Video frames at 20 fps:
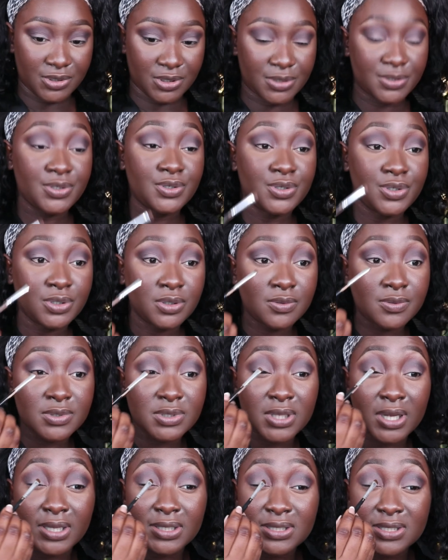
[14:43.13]
just use
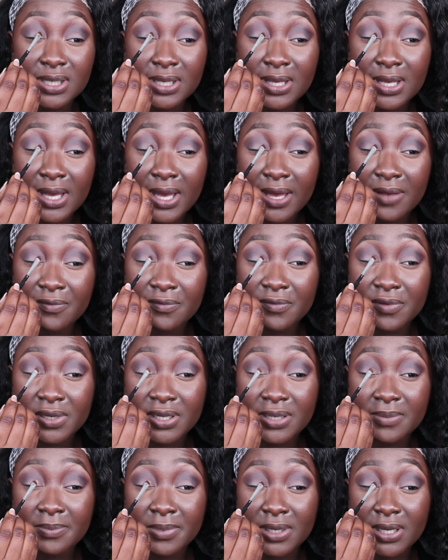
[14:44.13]
that to carefully